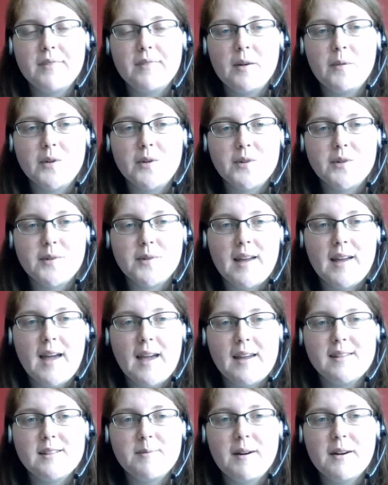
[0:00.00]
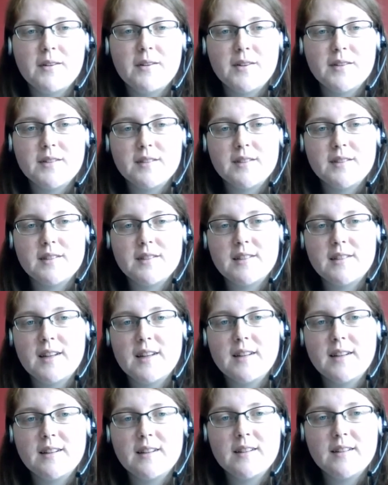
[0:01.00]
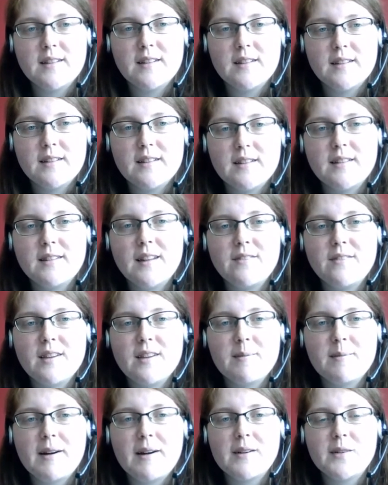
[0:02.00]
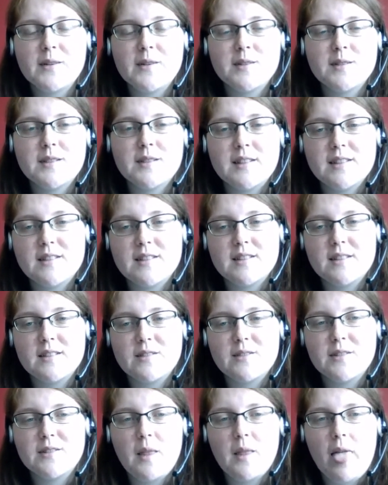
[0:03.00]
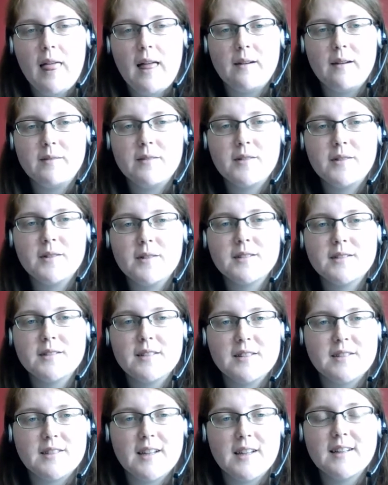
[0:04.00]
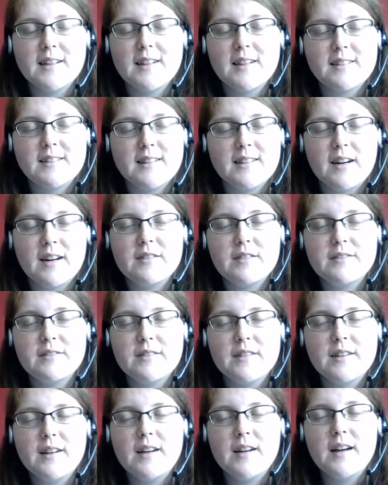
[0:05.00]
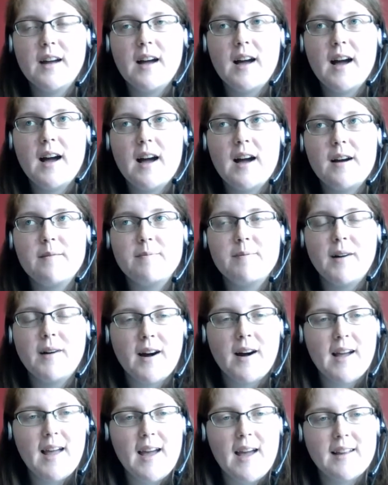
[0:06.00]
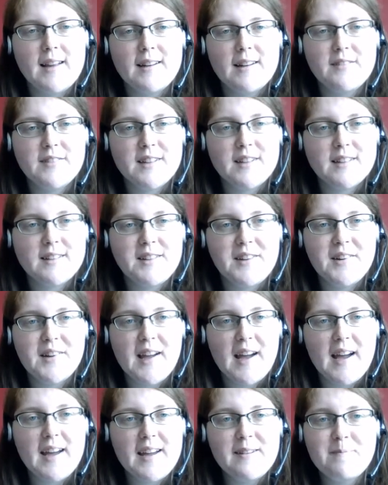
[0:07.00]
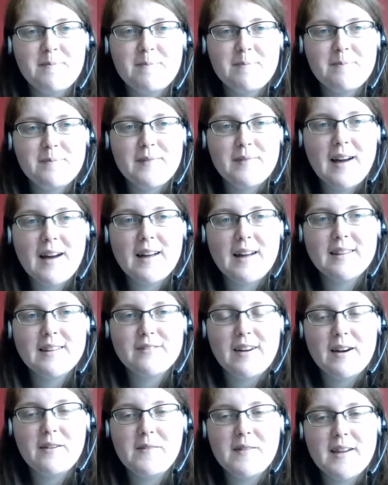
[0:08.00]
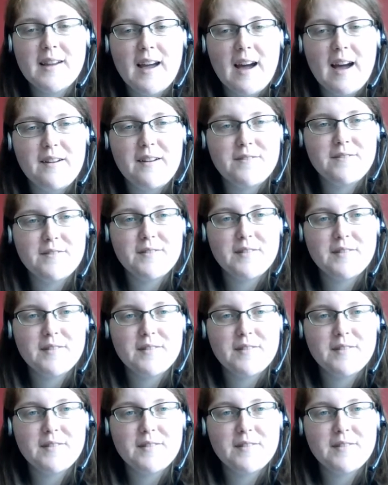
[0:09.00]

What do I hate about cross stitching? Nothing about cross stitching itself. I hate living in the UK and the fact we have